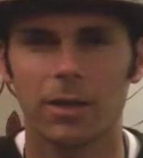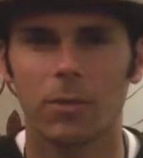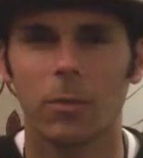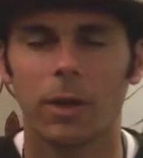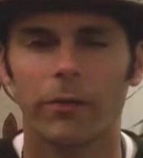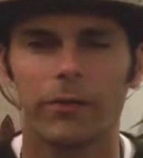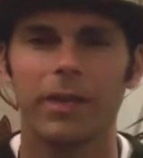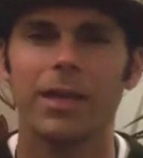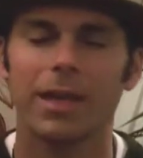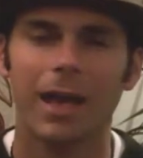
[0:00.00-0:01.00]
was
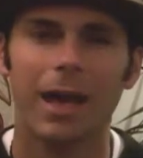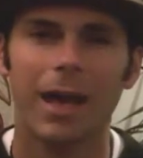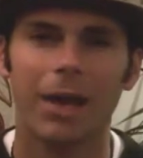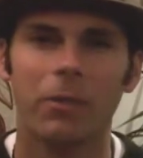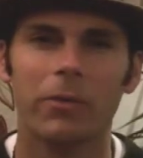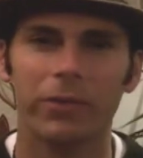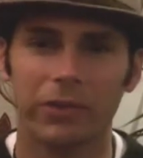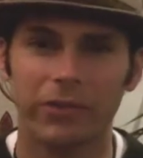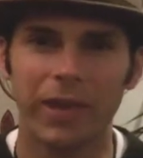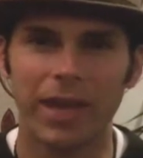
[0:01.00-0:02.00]
the
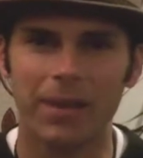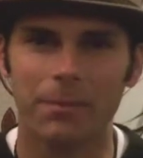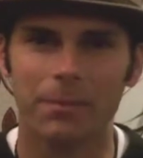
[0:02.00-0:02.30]
same.